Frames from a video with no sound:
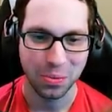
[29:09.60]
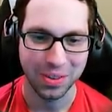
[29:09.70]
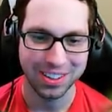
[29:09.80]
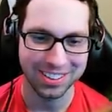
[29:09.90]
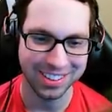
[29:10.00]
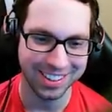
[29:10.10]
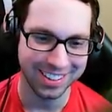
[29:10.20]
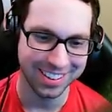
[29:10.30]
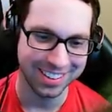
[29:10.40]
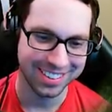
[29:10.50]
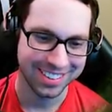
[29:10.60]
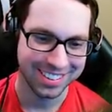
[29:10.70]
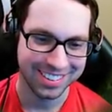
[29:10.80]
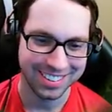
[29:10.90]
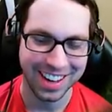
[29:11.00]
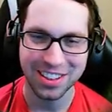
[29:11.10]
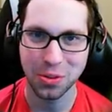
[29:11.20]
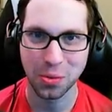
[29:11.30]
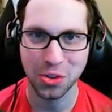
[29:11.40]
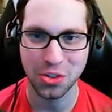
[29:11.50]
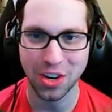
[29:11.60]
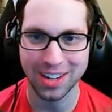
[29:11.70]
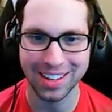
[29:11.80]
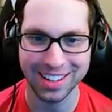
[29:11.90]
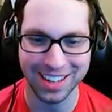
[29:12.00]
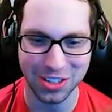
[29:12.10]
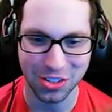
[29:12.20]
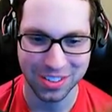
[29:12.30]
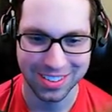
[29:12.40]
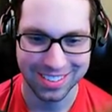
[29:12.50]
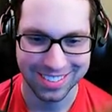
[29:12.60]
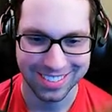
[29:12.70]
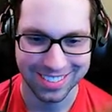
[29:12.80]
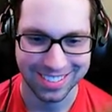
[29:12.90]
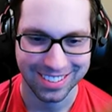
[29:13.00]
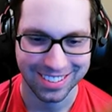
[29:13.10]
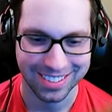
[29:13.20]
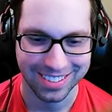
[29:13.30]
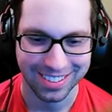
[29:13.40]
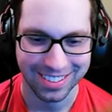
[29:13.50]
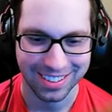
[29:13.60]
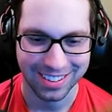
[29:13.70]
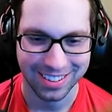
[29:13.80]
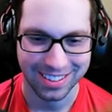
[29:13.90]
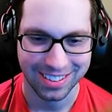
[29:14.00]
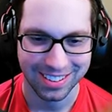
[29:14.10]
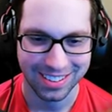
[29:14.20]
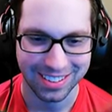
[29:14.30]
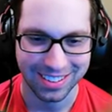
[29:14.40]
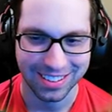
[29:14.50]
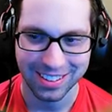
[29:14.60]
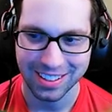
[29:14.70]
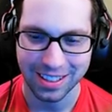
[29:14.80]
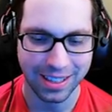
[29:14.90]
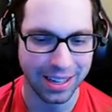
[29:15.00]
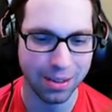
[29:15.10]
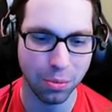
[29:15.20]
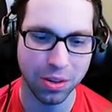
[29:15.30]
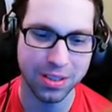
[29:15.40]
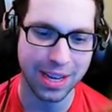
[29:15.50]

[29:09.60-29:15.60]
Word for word: well, uh, not the worst shot dedication. And this is our second shot here on the 17th. And what is